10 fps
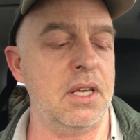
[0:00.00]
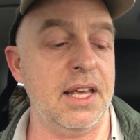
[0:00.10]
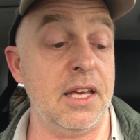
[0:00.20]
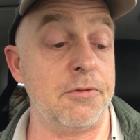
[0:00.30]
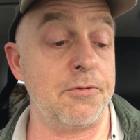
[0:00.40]

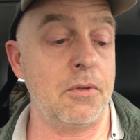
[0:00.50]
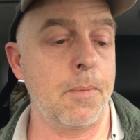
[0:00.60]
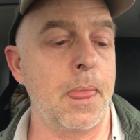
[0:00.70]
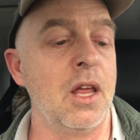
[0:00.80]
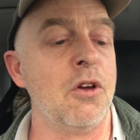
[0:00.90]
if
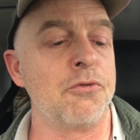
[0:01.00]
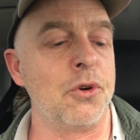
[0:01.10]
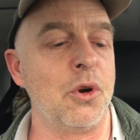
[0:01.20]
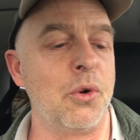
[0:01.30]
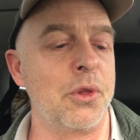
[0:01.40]
for
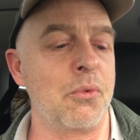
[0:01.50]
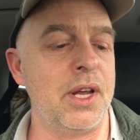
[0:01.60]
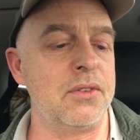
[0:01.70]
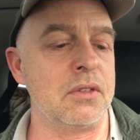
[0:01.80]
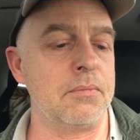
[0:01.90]
no other
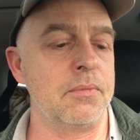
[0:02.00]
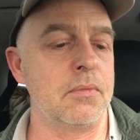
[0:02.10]
reason,